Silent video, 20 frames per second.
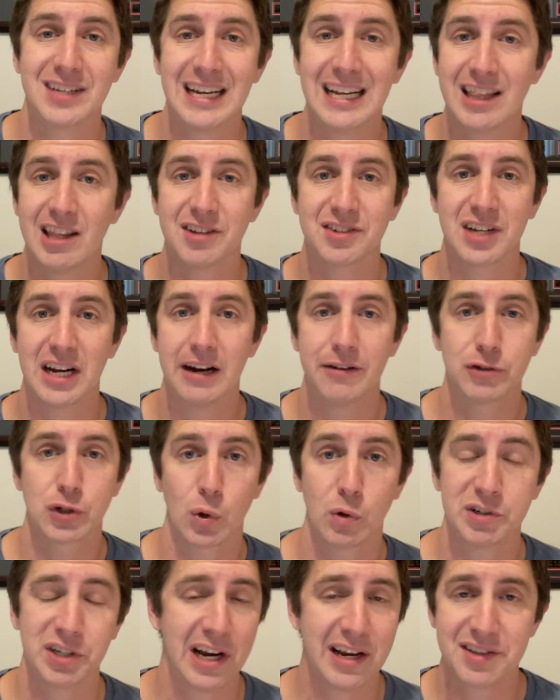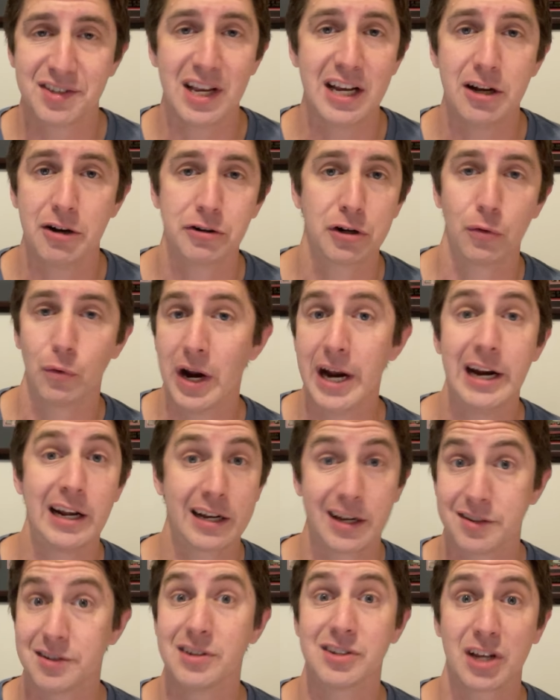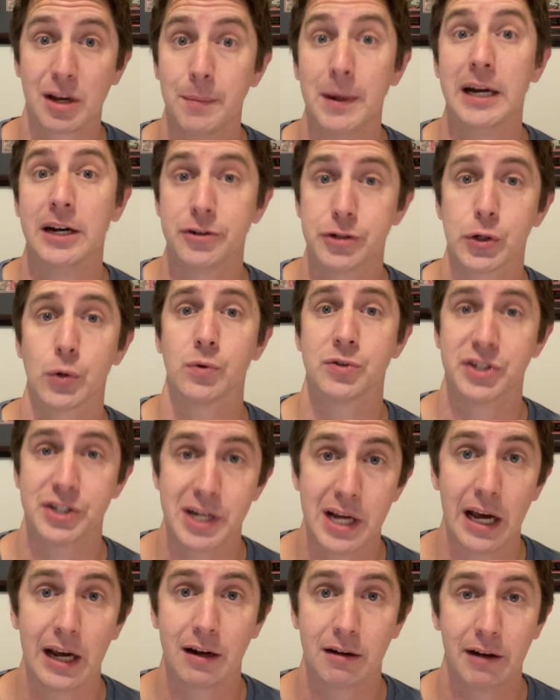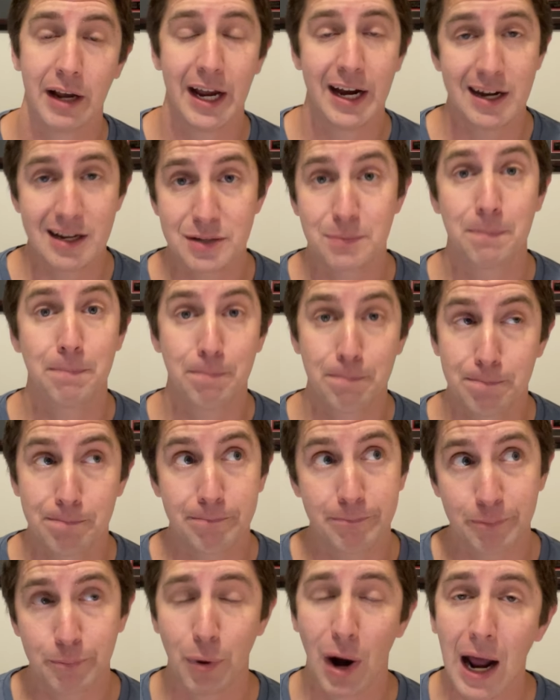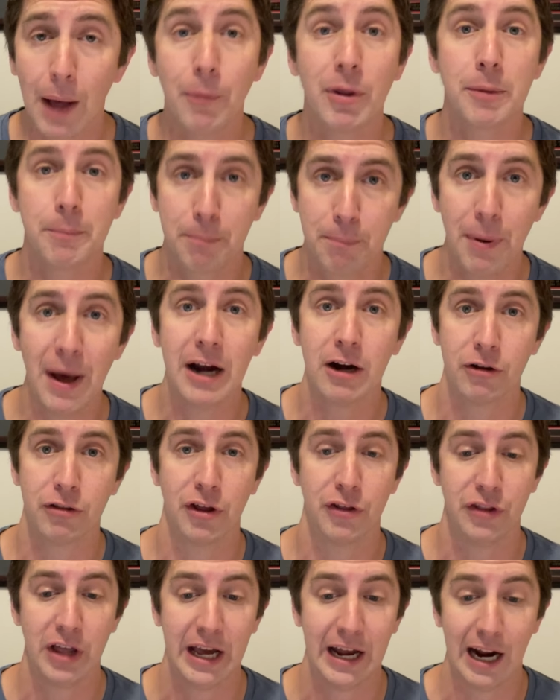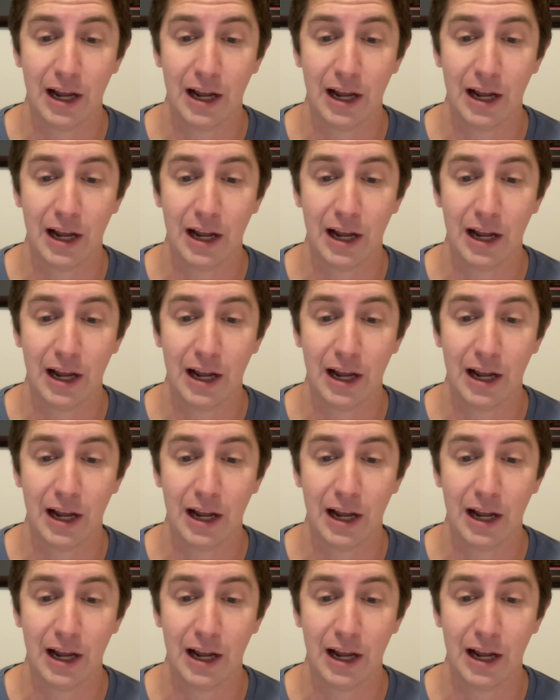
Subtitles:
in the state of Georgia. I say underrated because he's committed to Georgia Tech, and he's probably better than that.